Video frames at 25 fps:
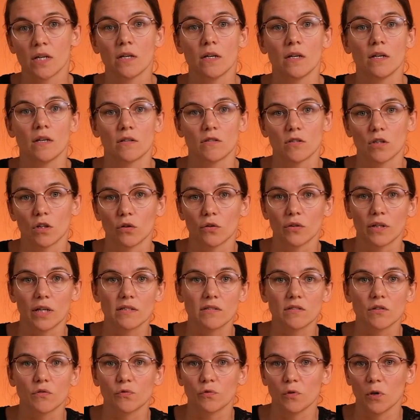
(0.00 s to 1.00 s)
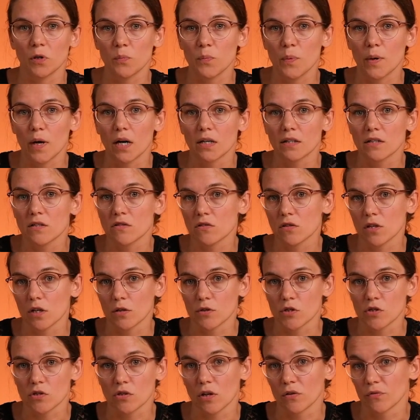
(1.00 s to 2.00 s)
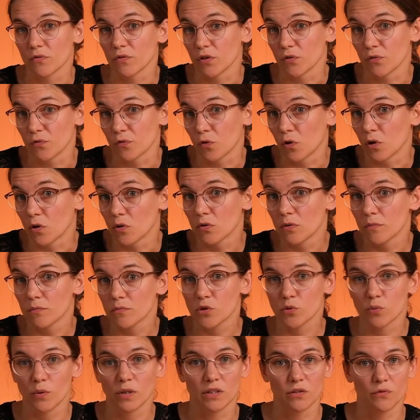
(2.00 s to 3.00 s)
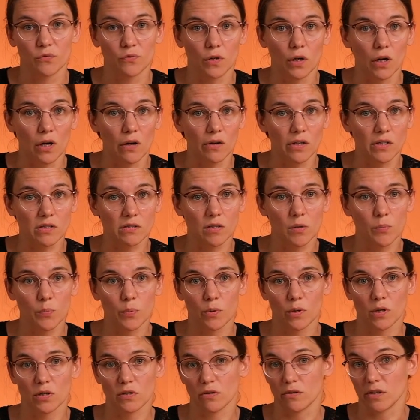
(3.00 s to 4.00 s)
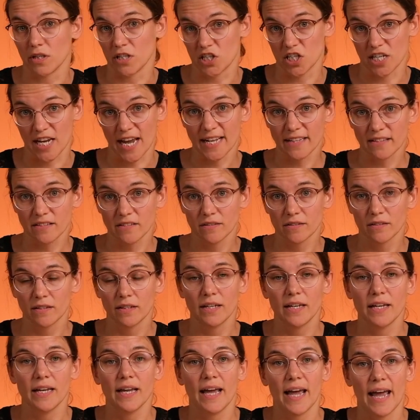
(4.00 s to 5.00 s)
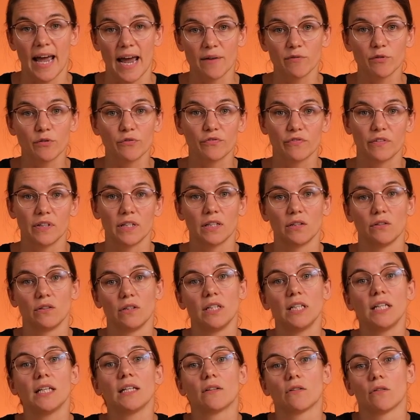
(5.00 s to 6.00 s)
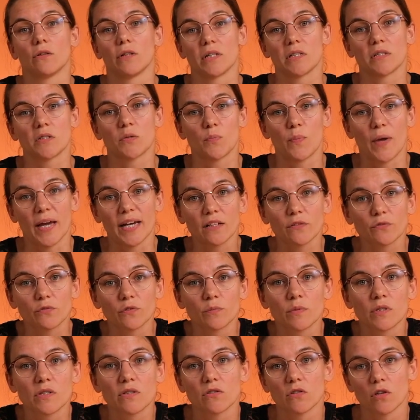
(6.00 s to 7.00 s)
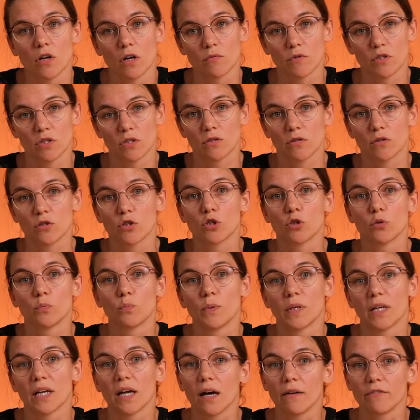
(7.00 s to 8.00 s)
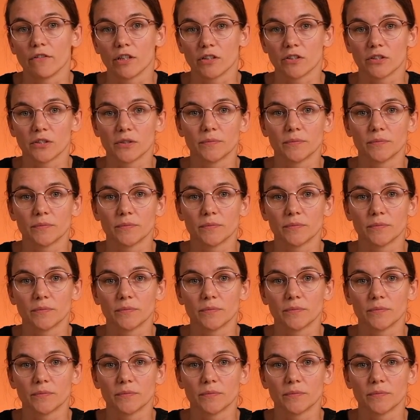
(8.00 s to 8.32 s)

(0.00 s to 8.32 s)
So does the third-party service offer a forum, 24-hour support, or a chat? Everything you need or expect from this service should be covered.